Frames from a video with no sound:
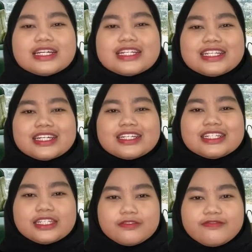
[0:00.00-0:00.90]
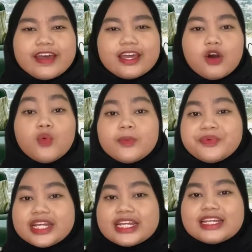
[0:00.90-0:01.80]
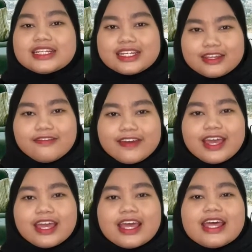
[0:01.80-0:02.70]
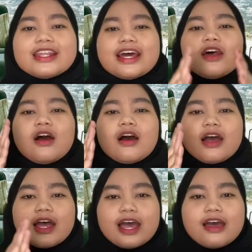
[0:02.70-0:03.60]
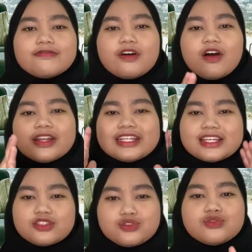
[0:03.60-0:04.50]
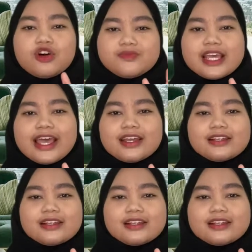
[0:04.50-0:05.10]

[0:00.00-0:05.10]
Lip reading: the defect, or we predict the defect that have on these two objects.